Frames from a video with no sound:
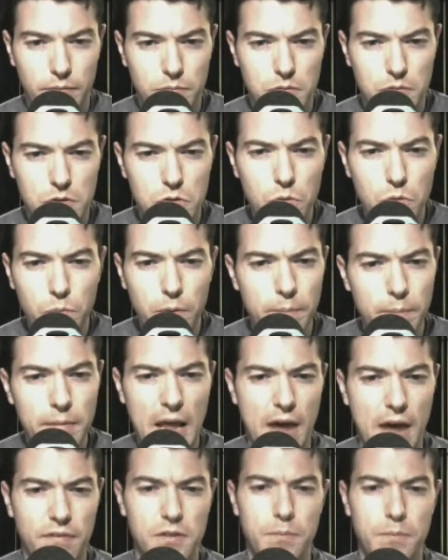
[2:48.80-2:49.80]
Do women
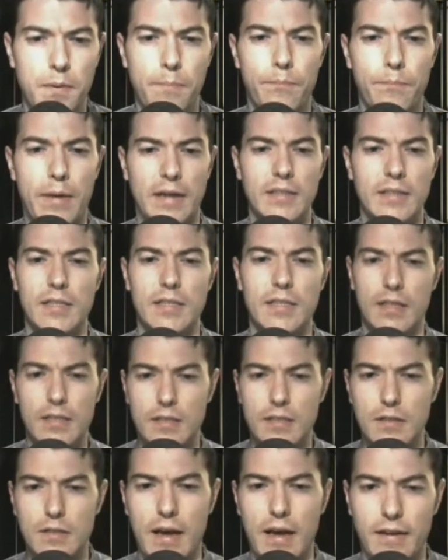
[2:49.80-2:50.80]
have to be better
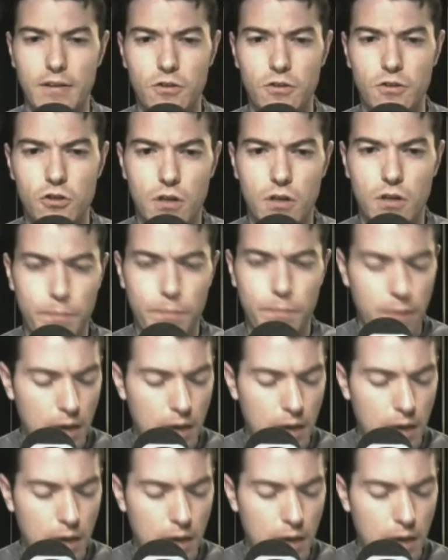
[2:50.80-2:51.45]
to get a job?